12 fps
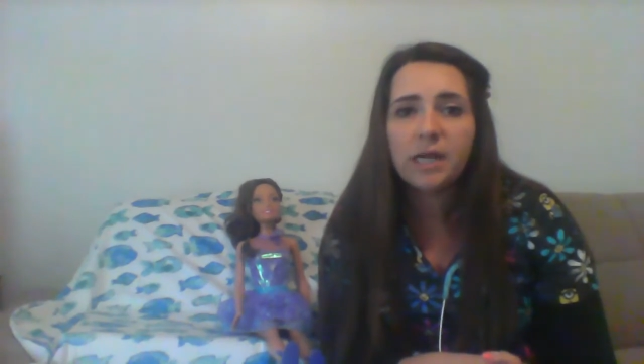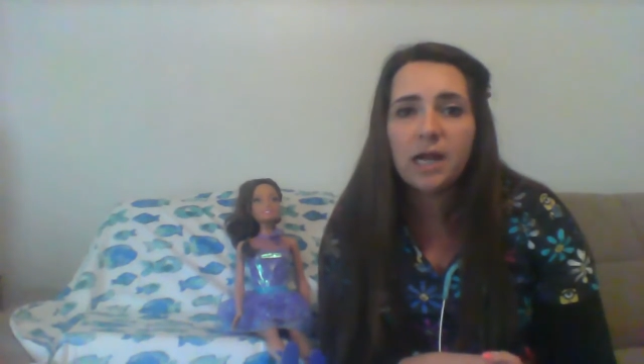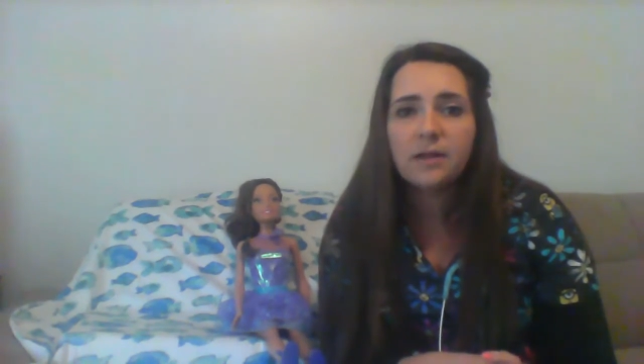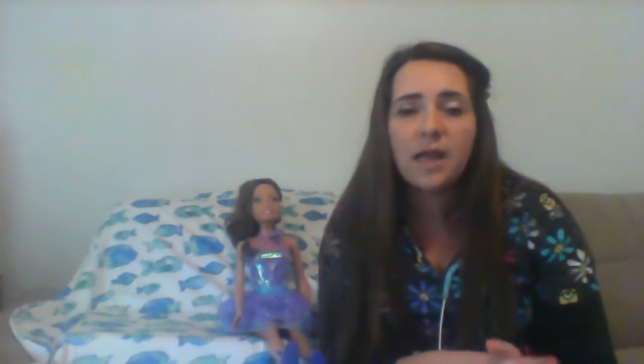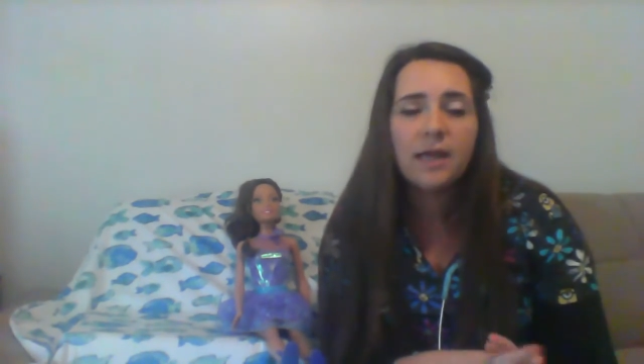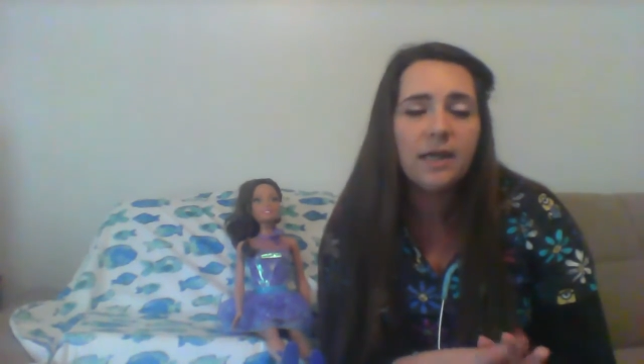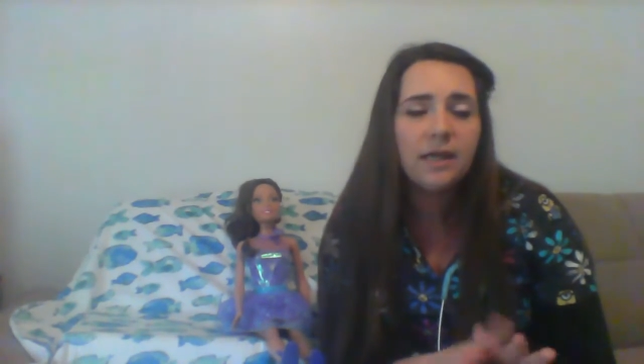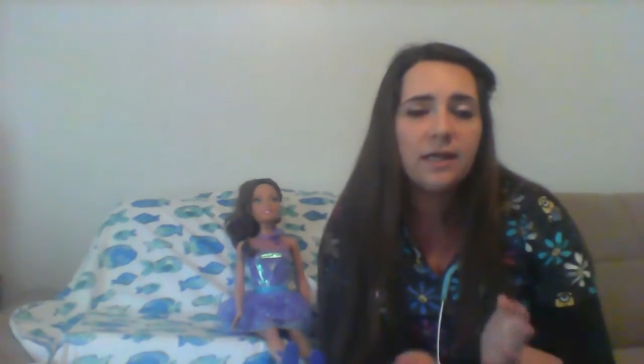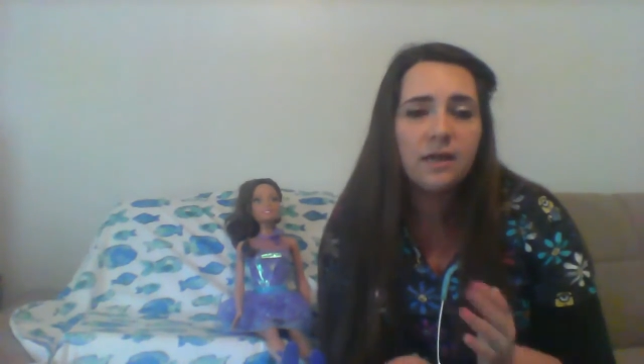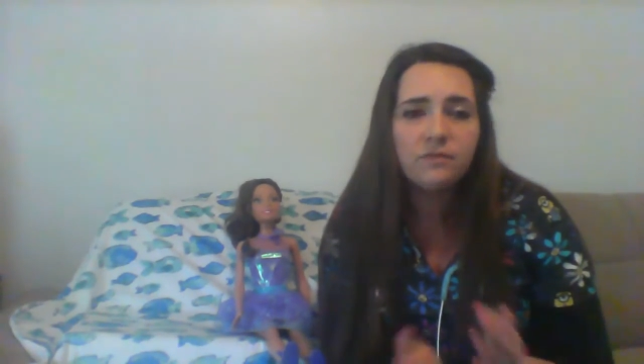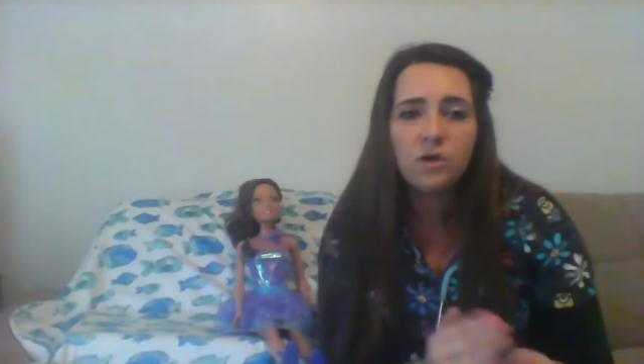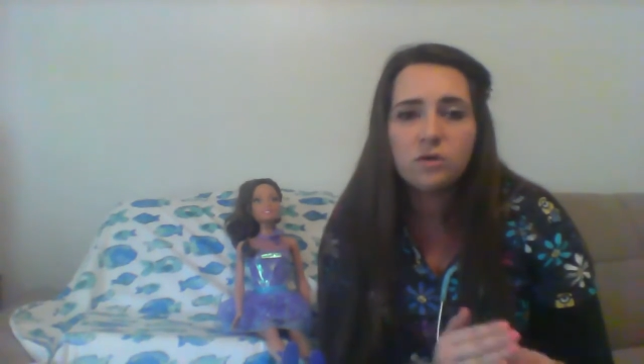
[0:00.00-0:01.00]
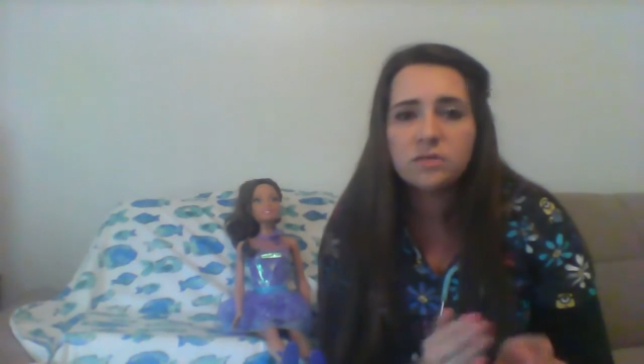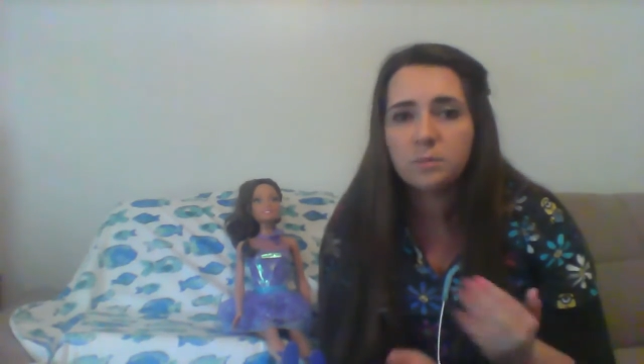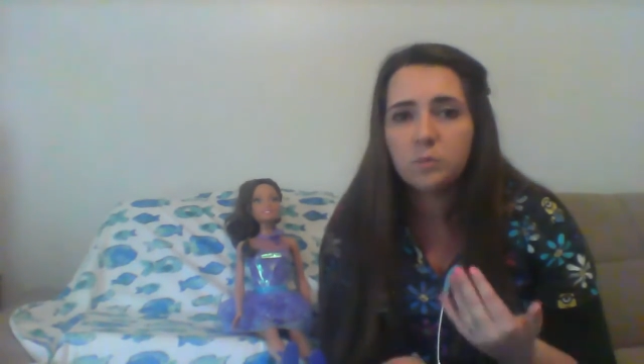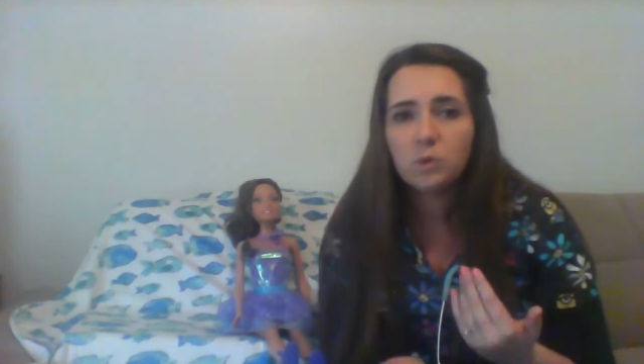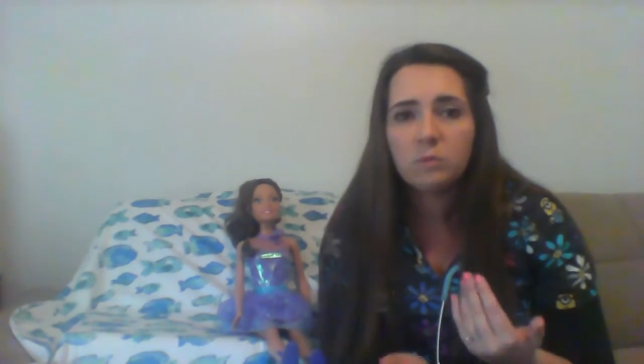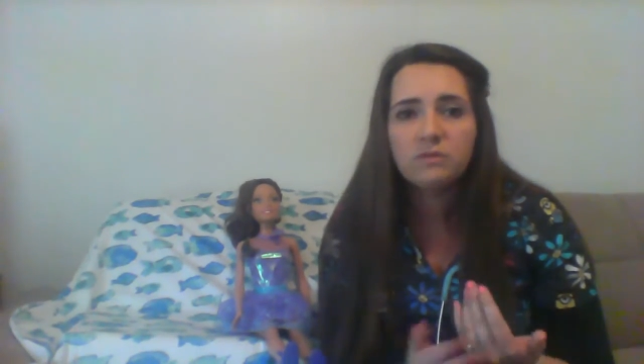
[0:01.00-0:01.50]
And any of those
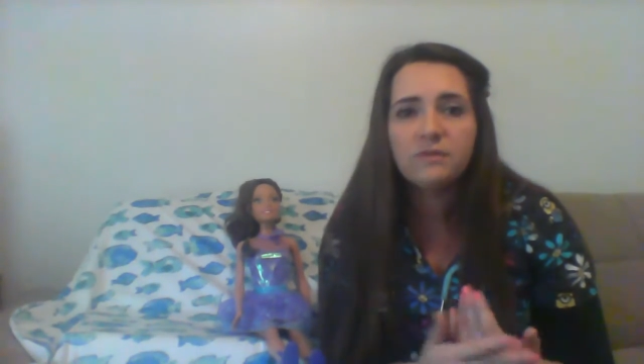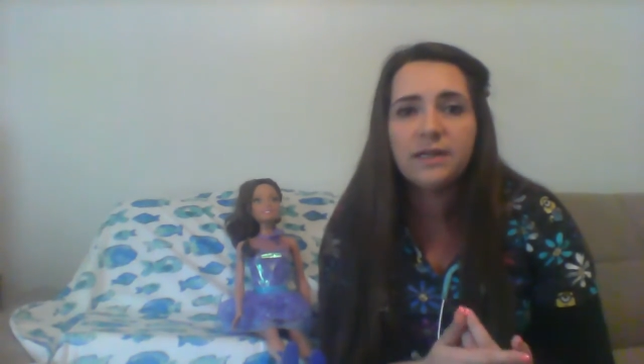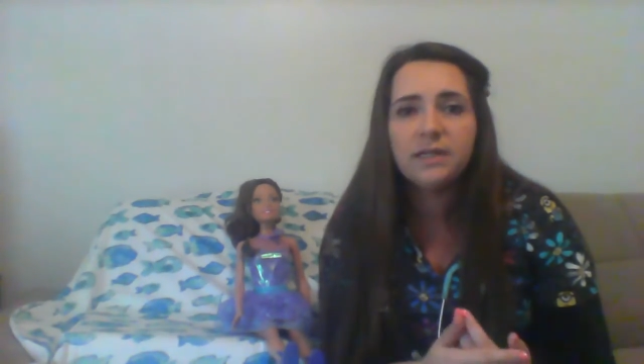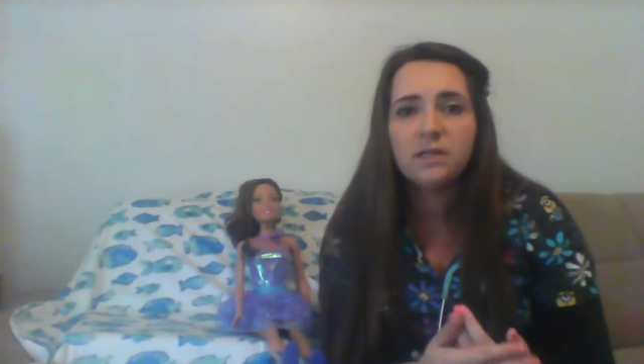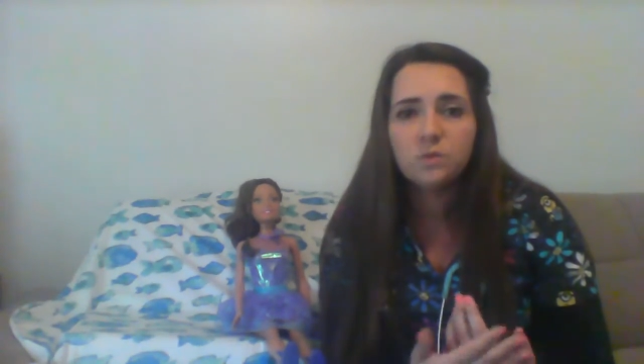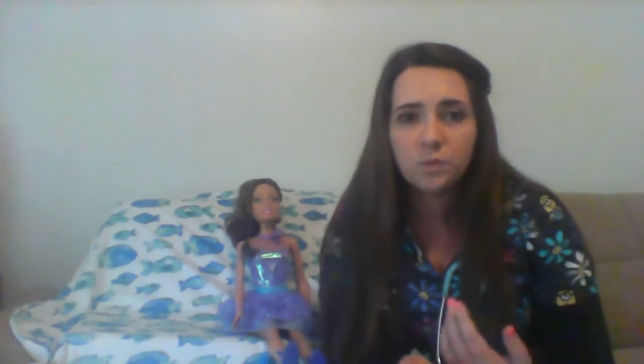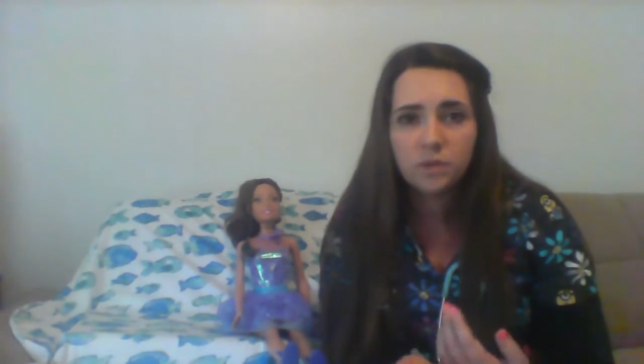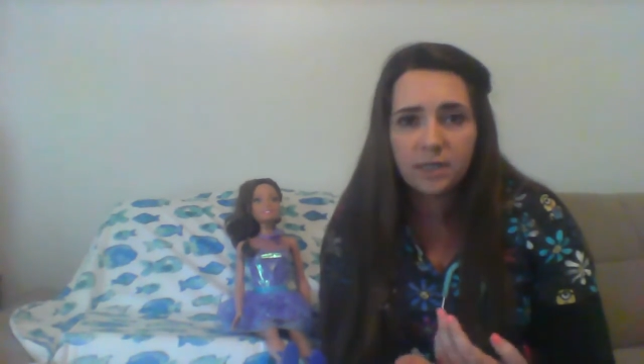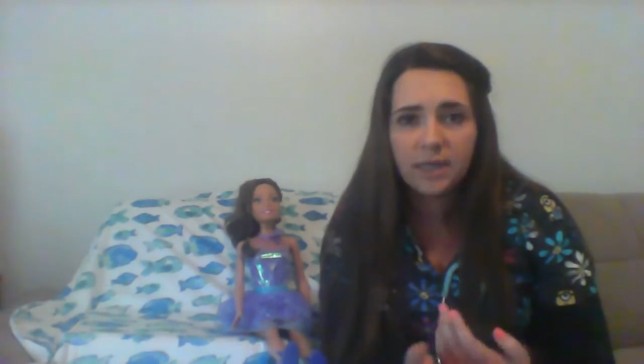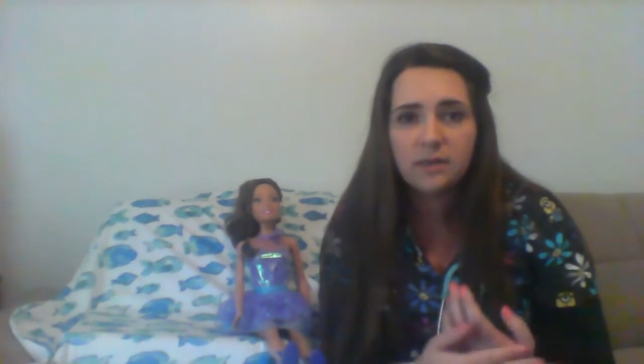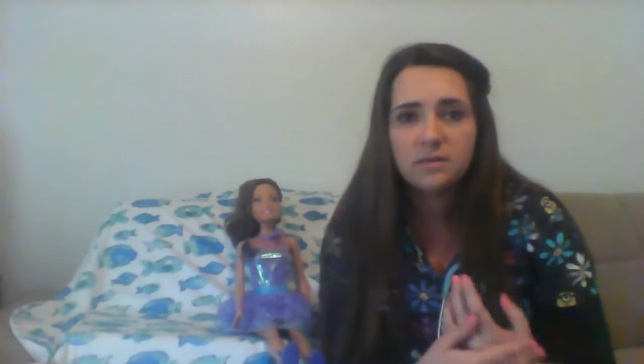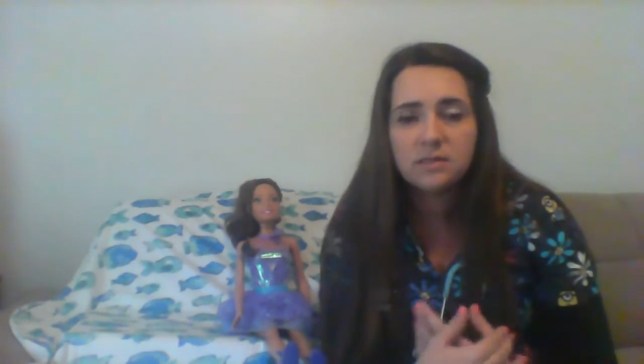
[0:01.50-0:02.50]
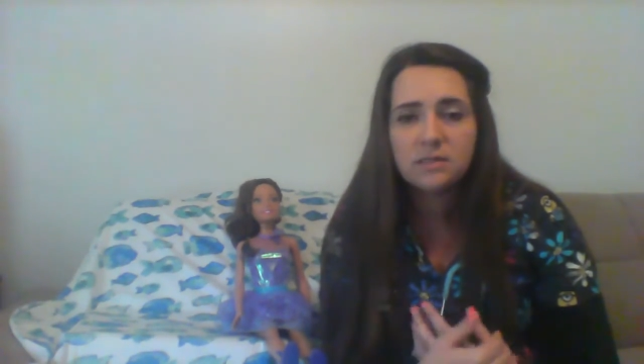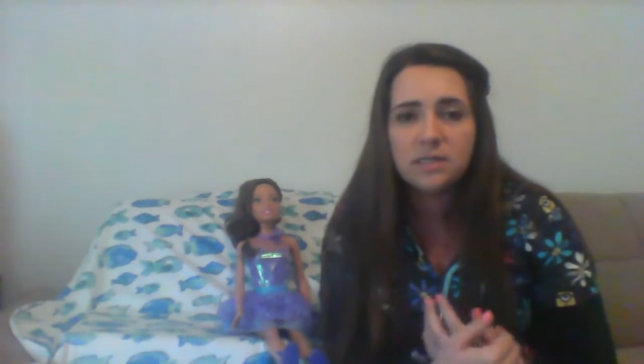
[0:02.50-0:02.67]
abnormal findings would again